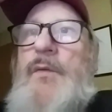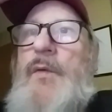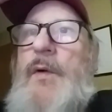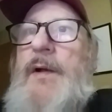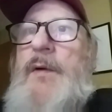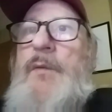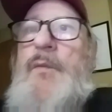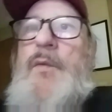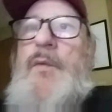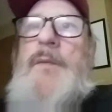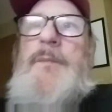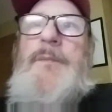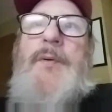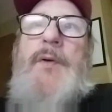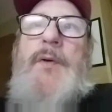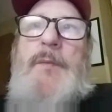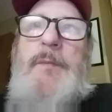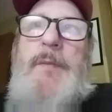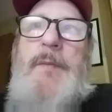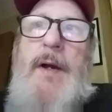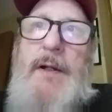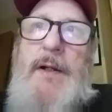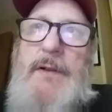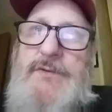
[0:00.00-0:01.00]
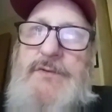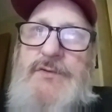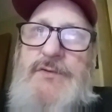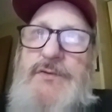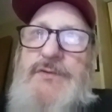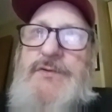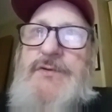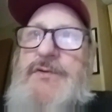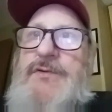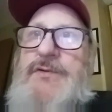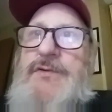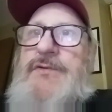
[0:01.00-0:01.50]
We got 1 pair of
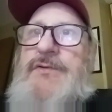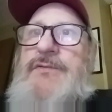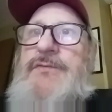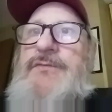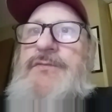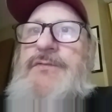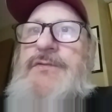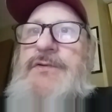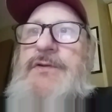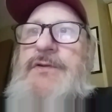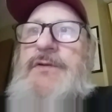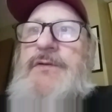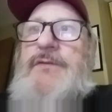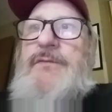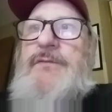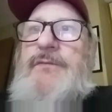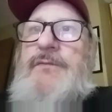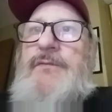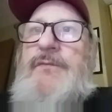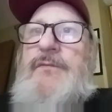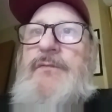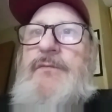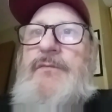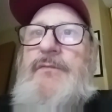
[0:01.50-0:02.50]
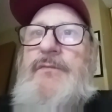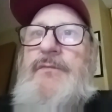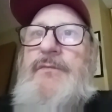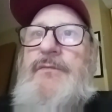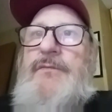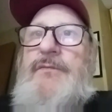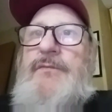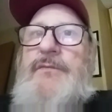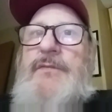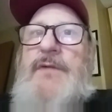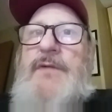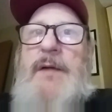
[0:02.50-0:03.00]
boxers too, so
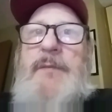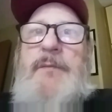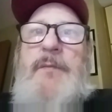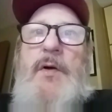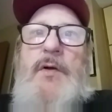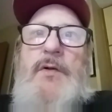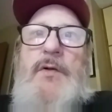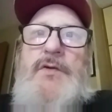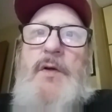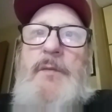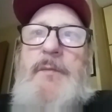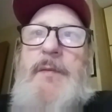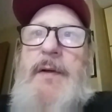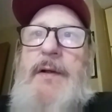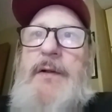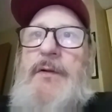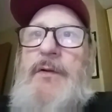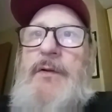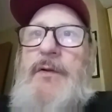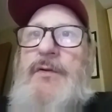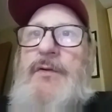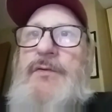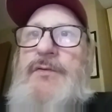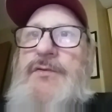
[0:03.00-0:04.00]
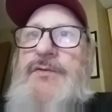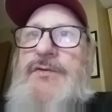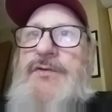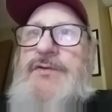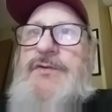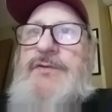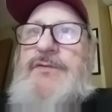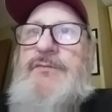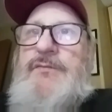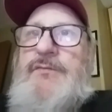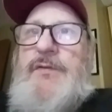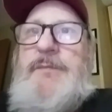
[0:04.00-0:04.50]
I marked all my
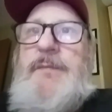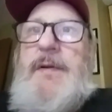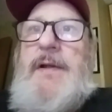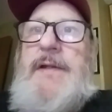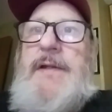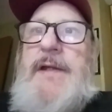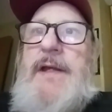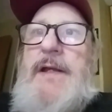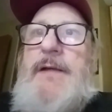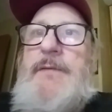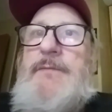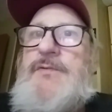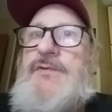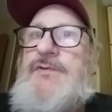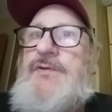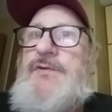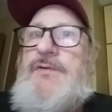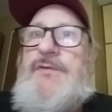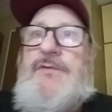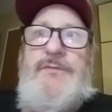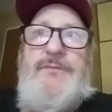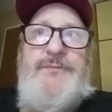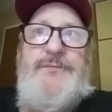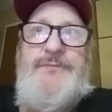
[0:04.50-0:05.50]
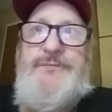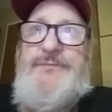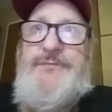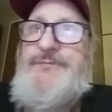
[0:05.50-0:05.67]
clothes with my name. So